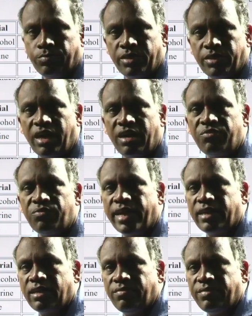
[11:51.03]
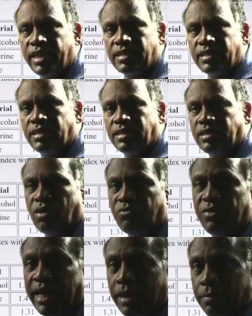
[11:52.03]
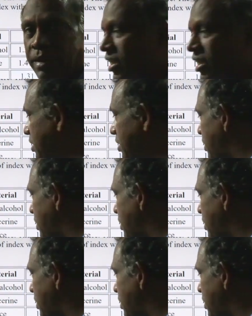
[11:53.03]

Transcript: the refractive index of diamond is